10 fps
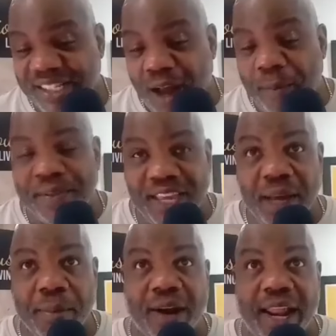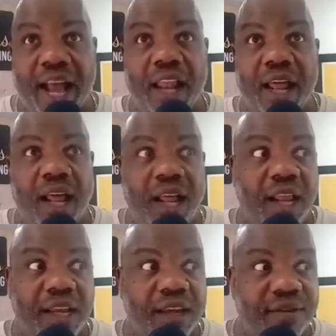stop and think about it, like I'll,
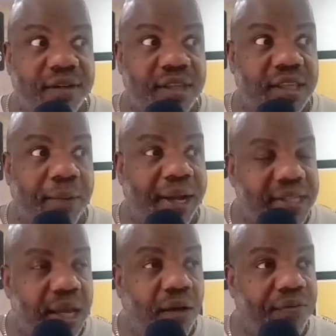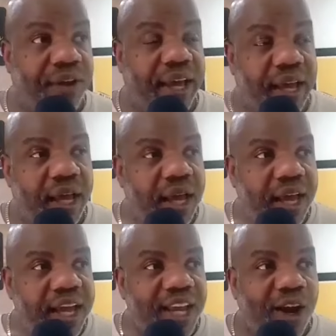I'll even think myself, like,
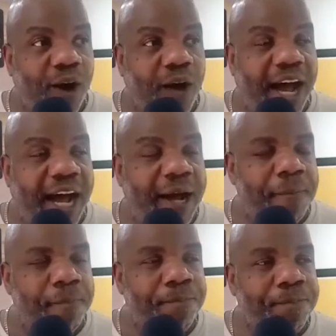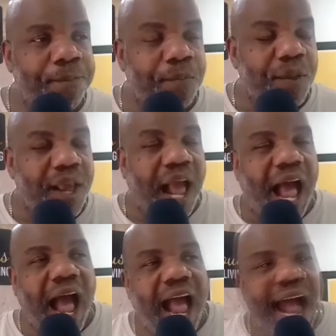you know, um,
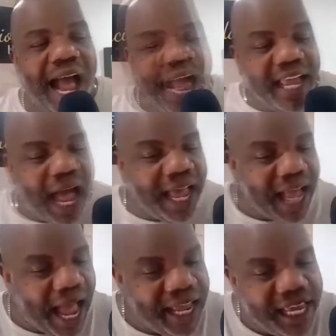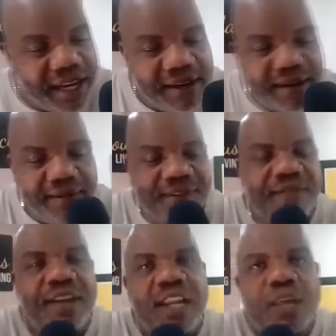I, I, I can
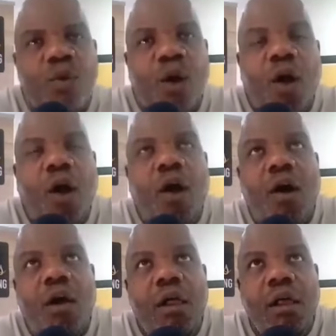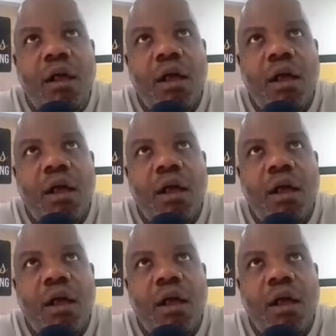vividly recall.